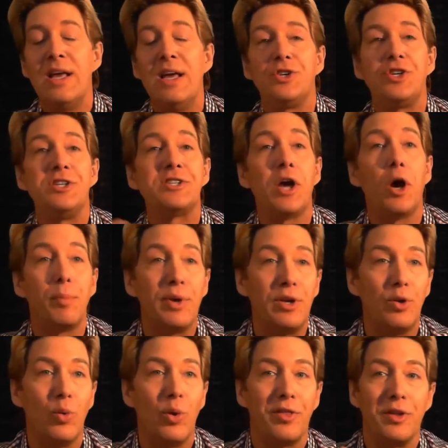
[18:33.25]
She's helping
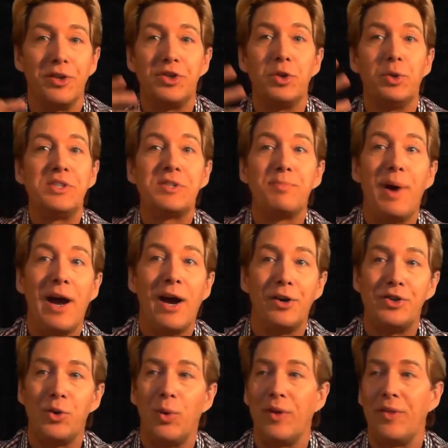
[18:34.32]
you with it. She
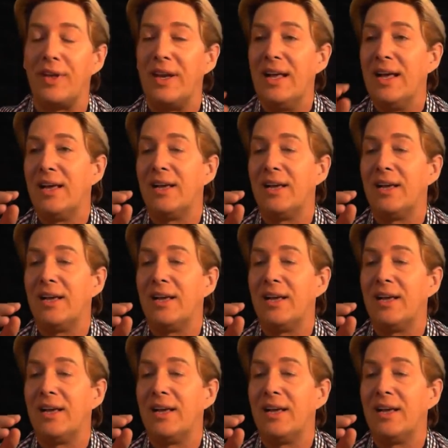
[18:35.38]
inspired you with it.